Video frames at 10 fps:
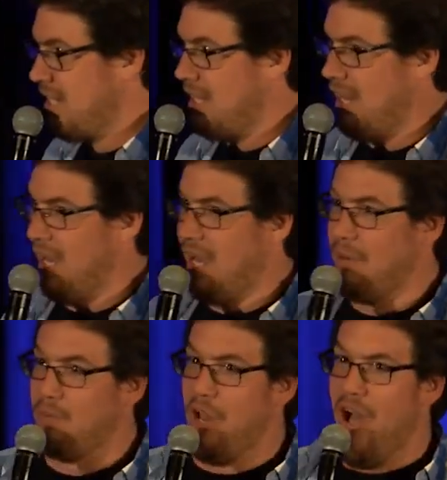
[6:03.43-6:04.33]

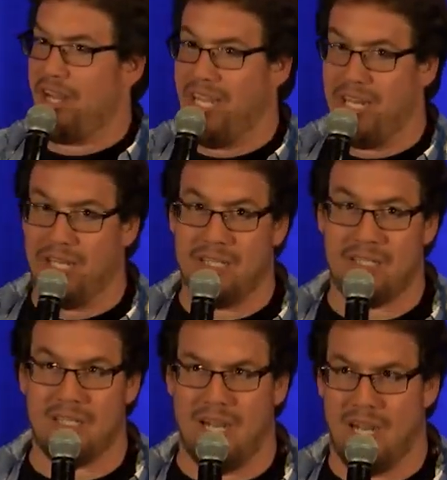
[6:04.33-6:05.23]
uh, logging,
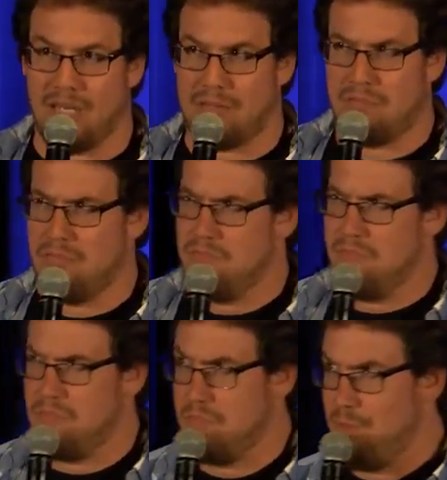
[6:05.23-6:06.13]
uh,
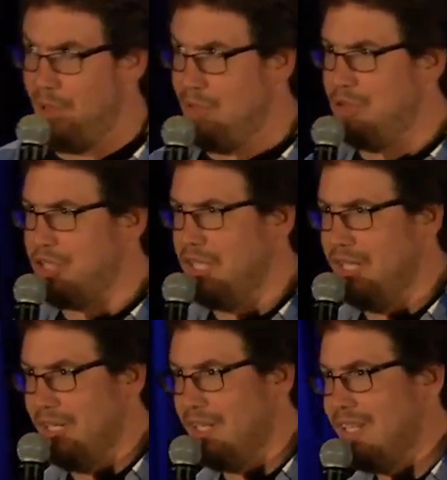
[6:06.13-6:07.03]

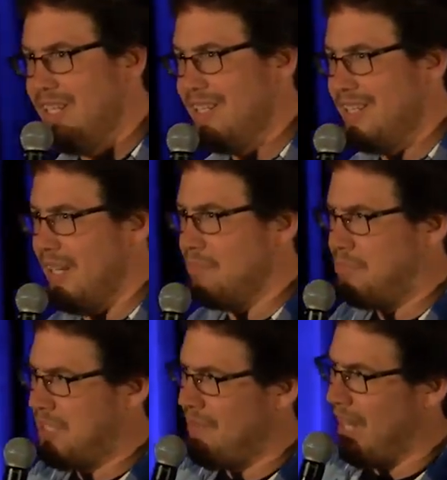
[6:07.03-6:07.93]
pollution, uh,
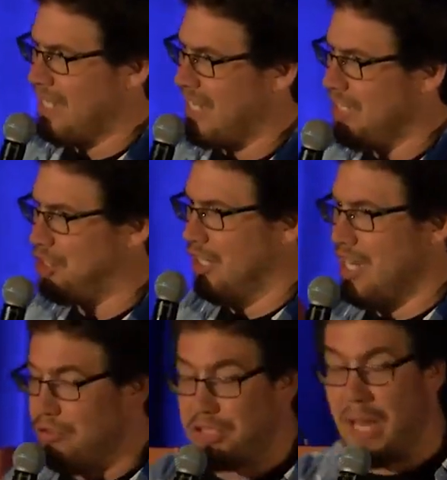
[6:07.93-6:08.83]
civilization.
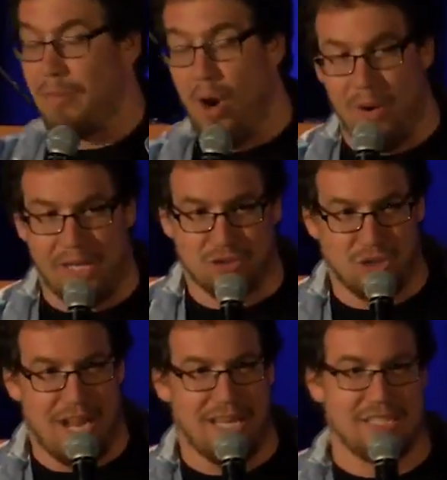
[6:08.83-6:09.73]
And you just keep going. You
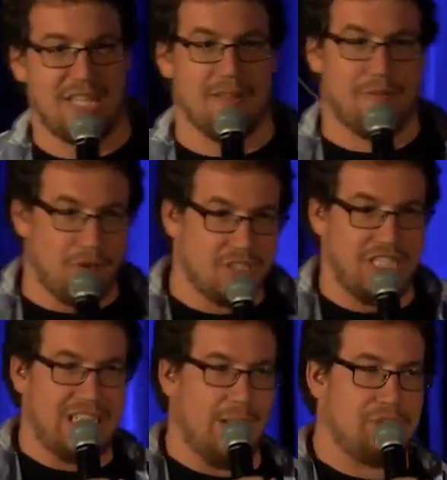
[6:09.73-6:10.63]
try and say the first
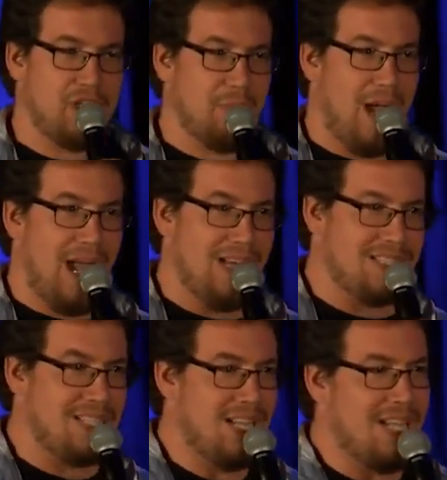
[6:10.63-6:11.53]
thing that comes to your
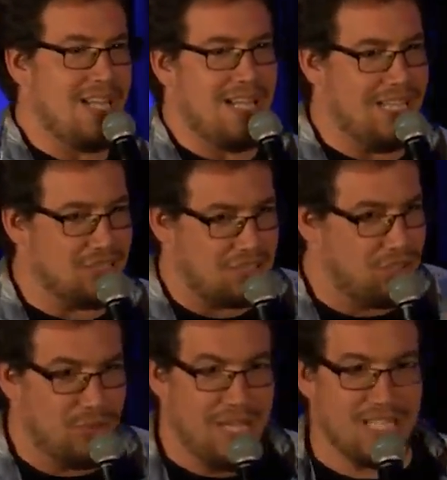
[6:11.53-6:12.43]
mind and just
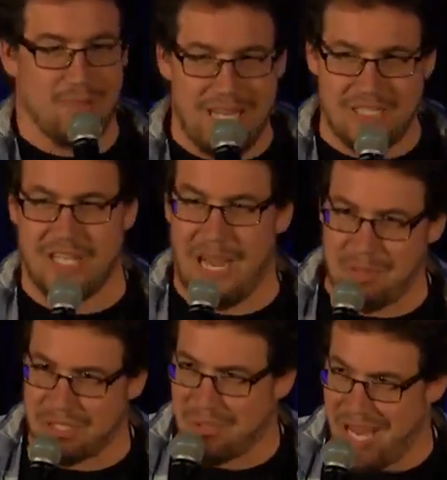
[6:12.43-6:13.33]
do it as many
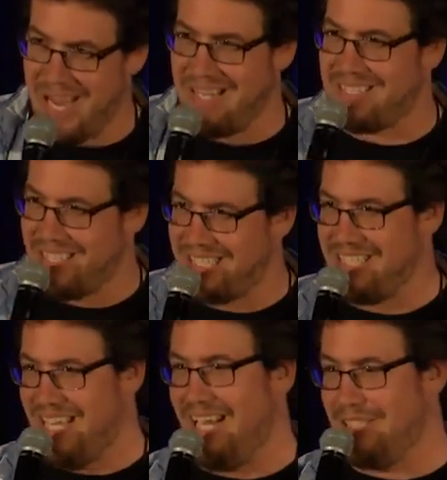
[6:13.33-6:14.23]
times as you can in 60
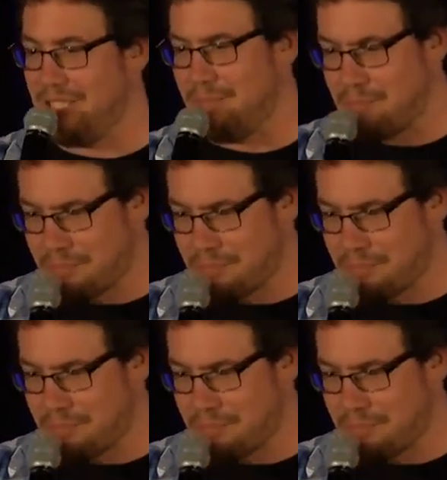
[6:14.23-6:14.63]
seconds.